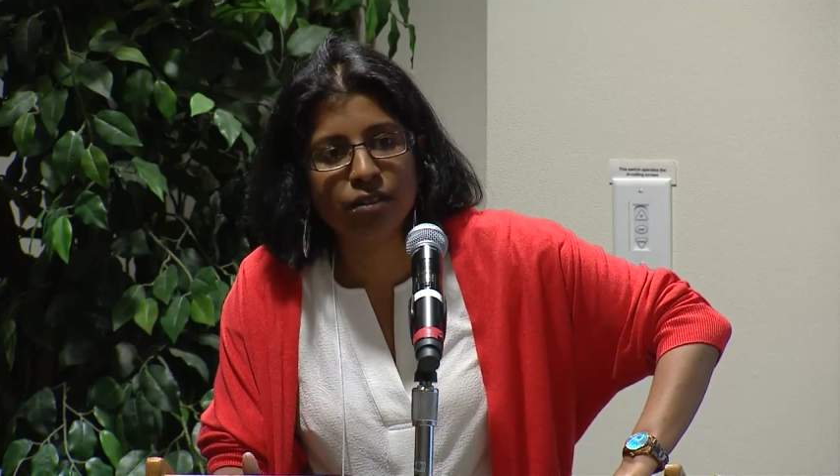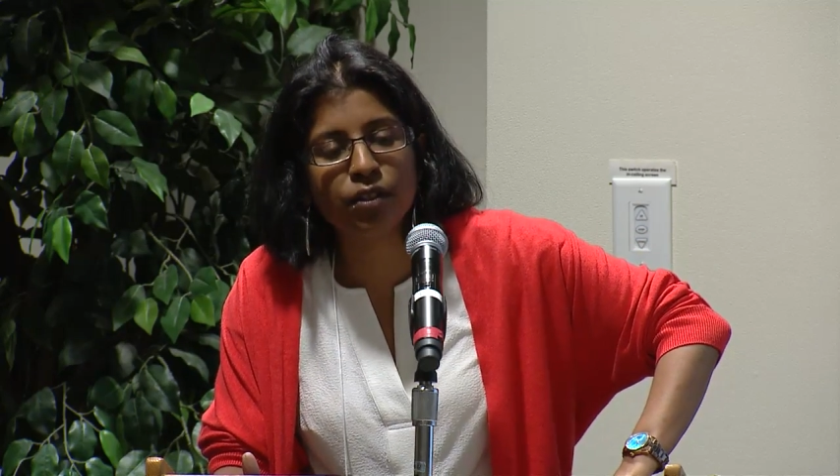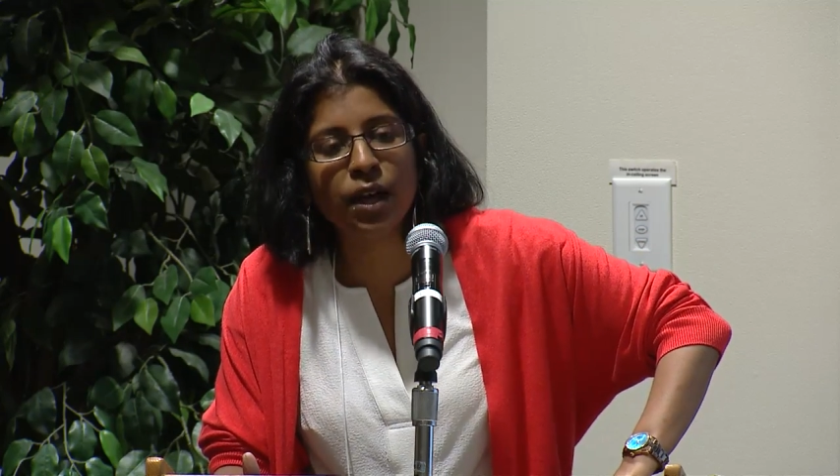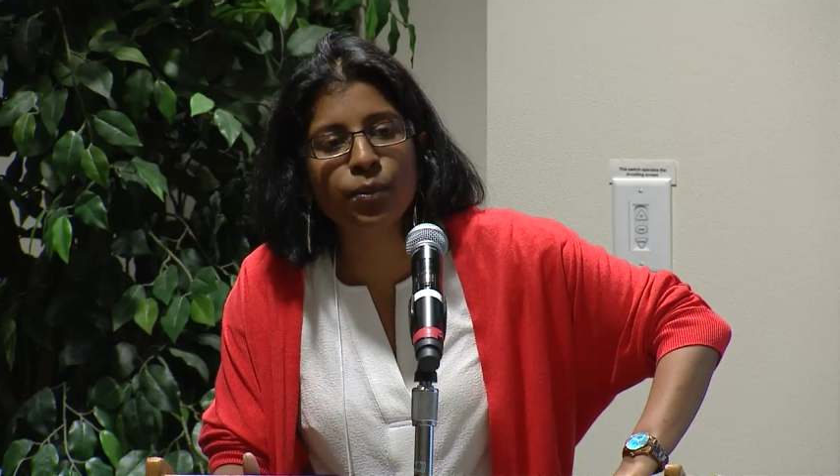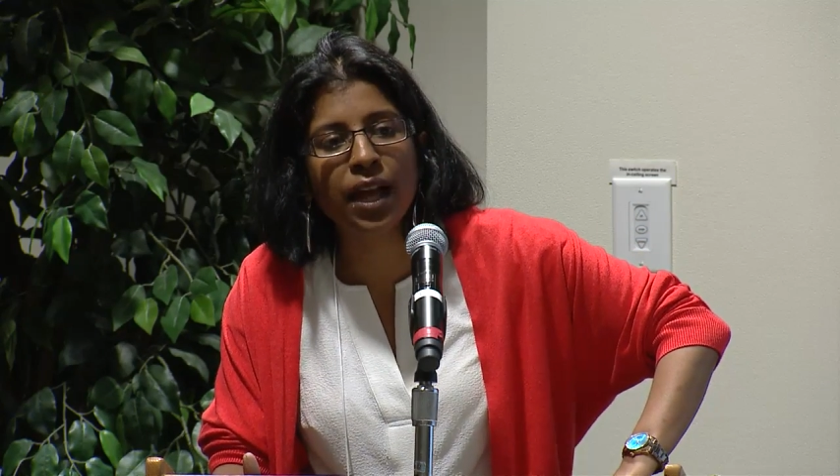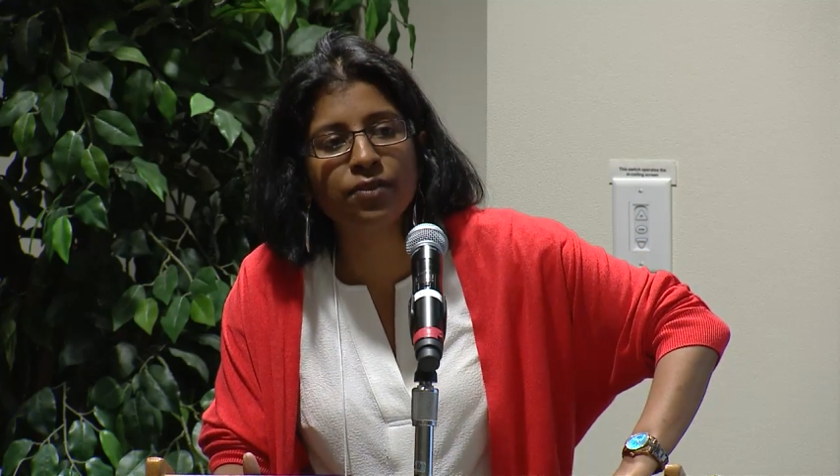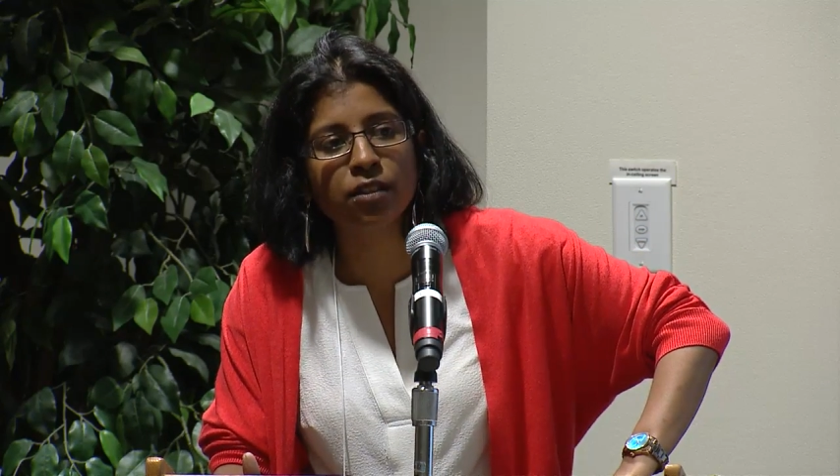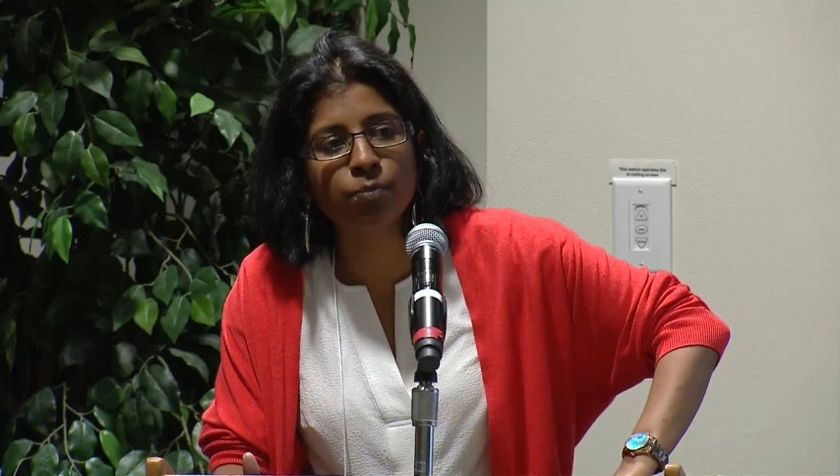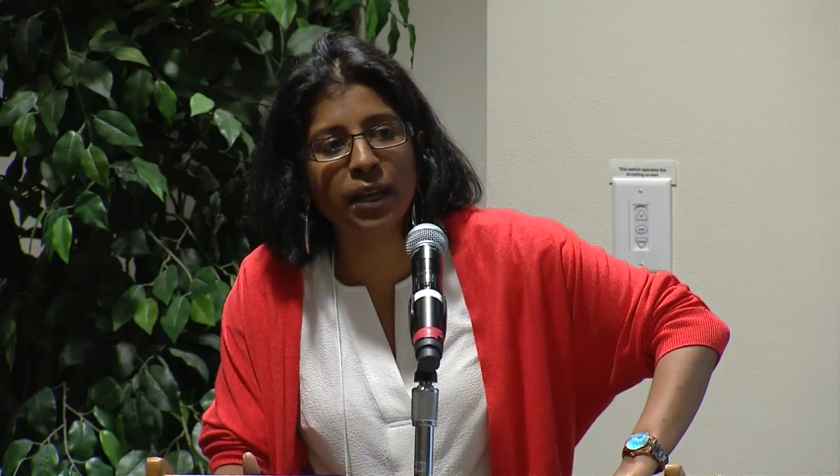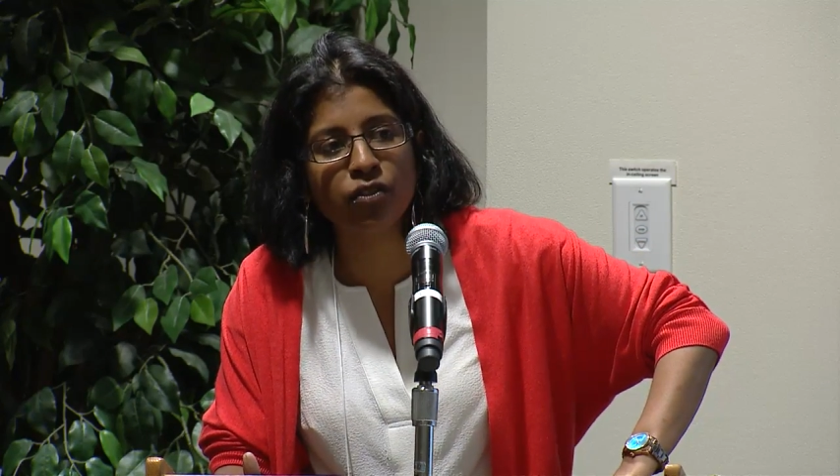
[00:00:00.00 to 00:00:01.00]
so that we have
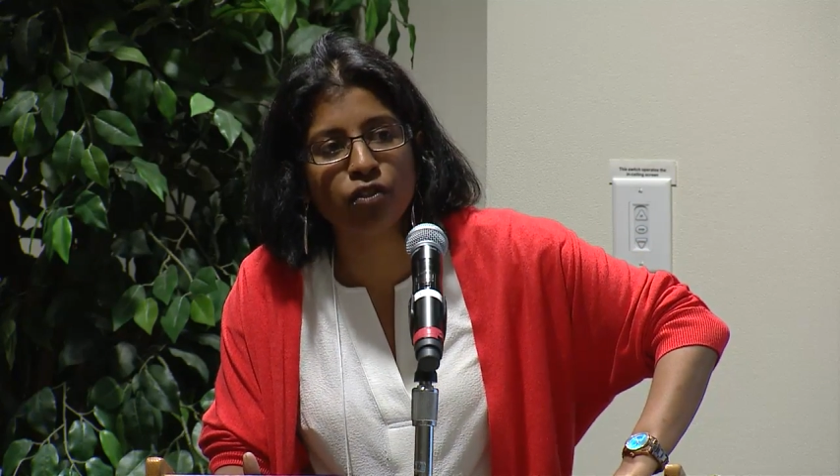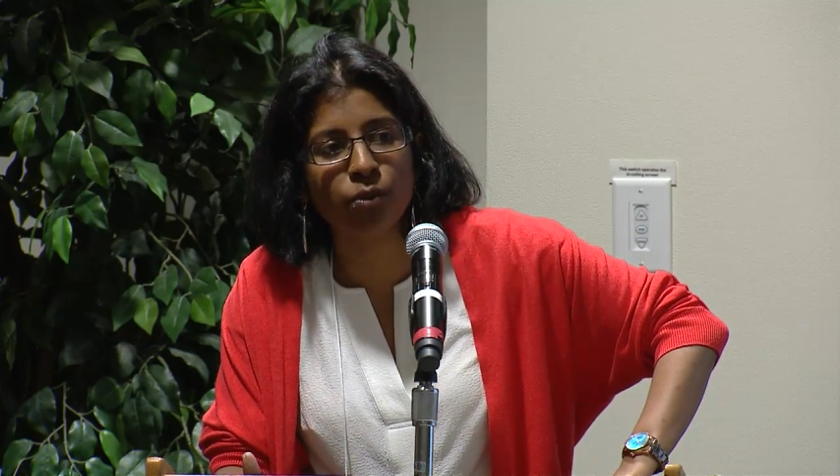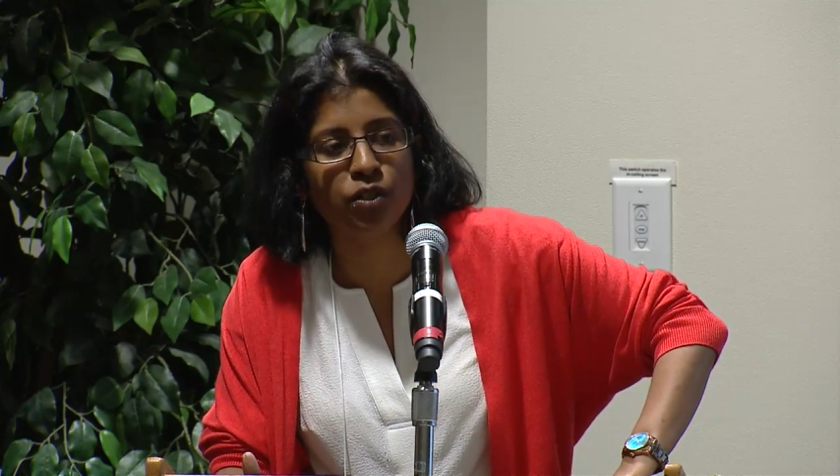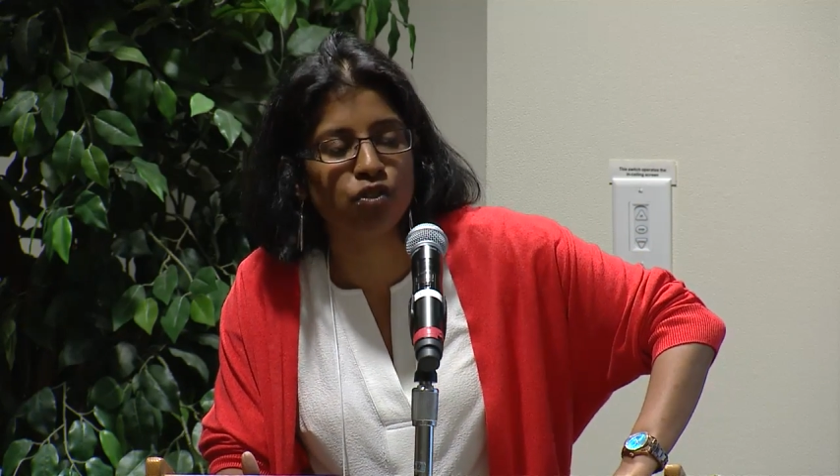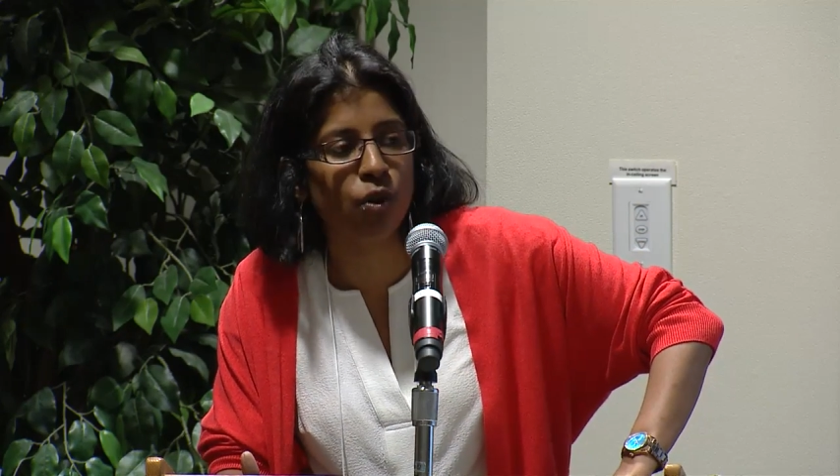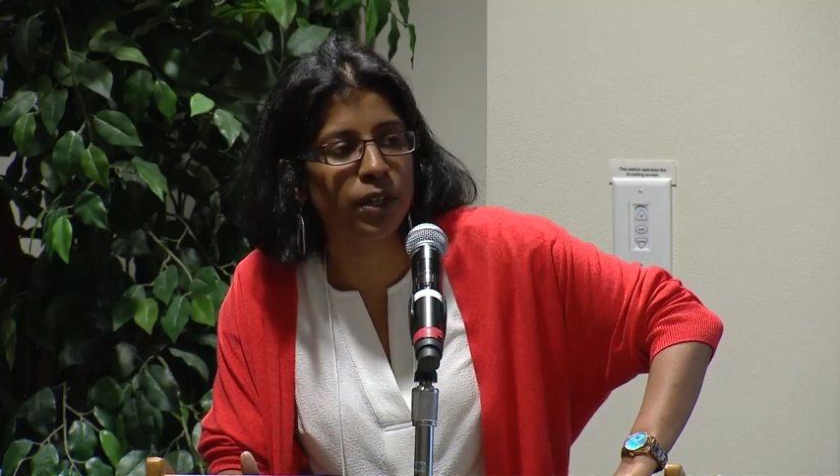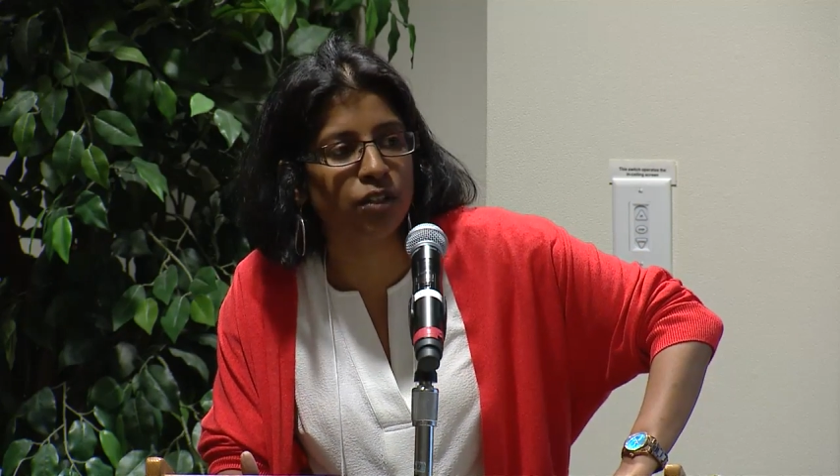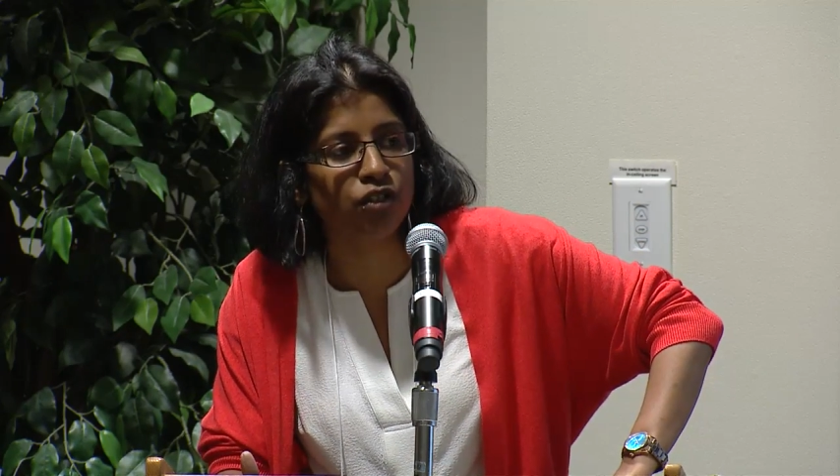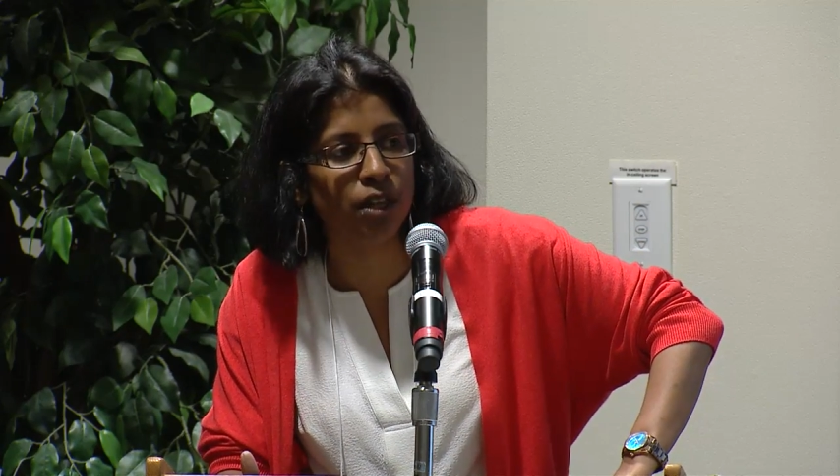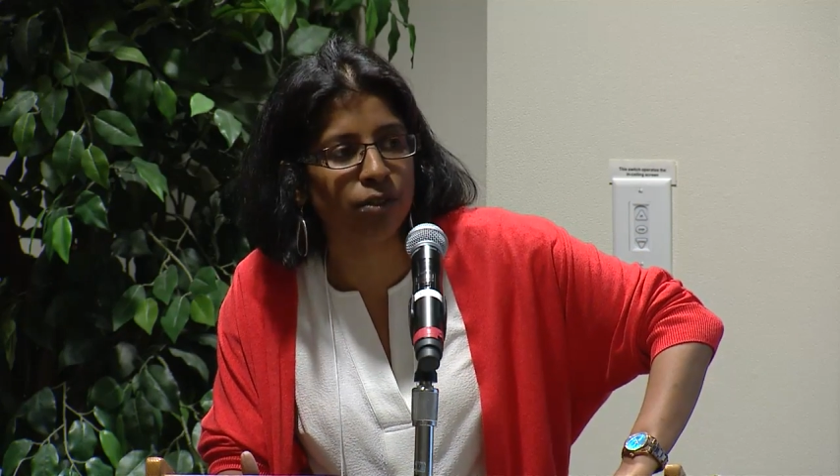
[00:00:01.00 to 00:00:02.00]
the space to enjoy
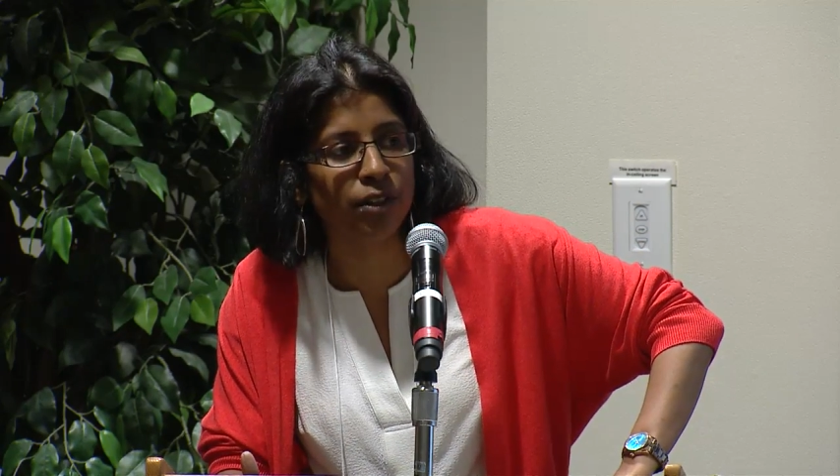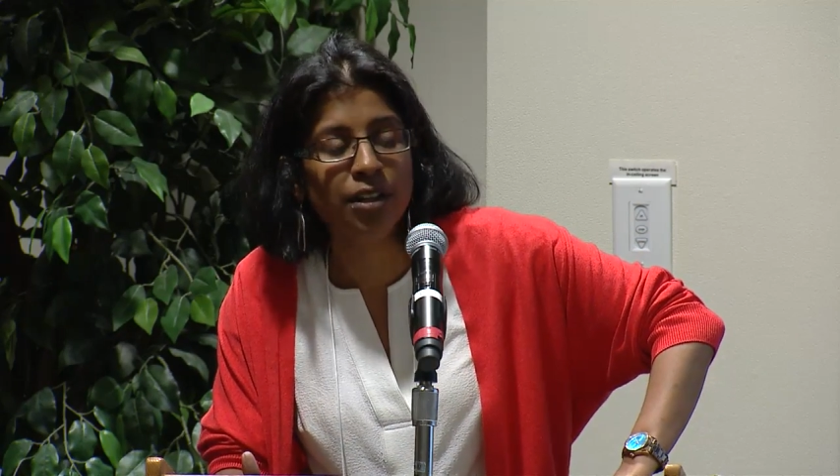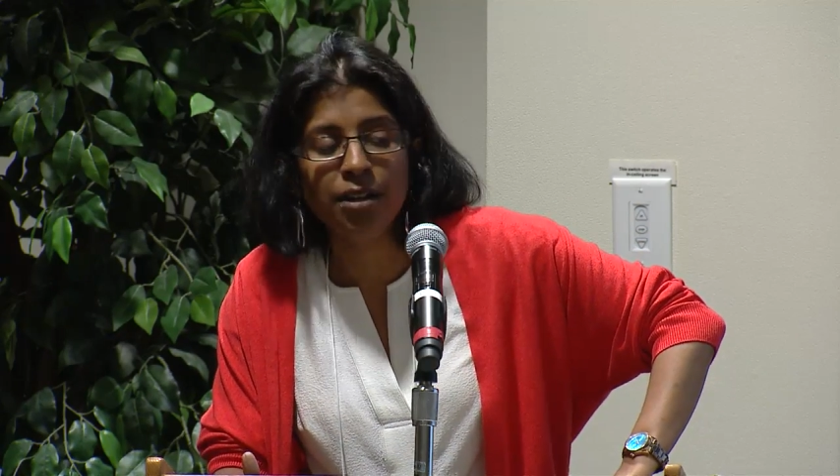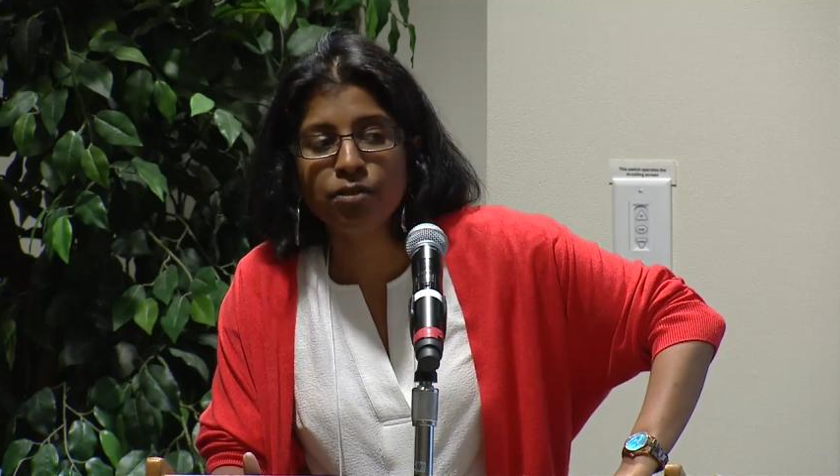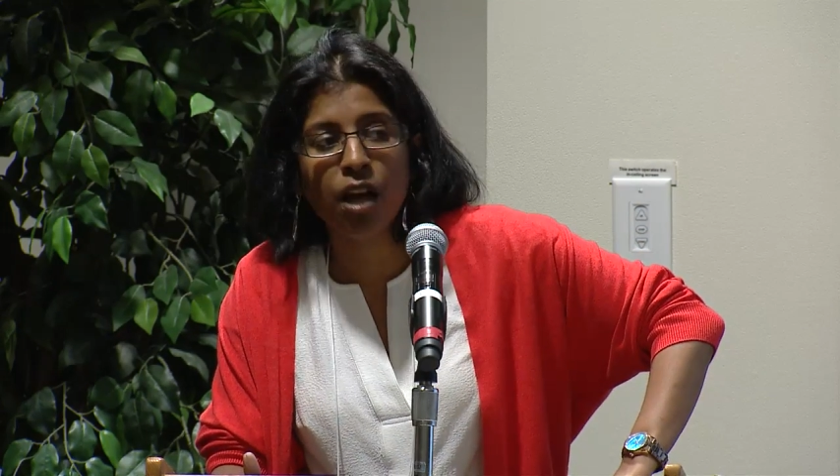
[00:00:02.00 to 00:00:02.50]
each other,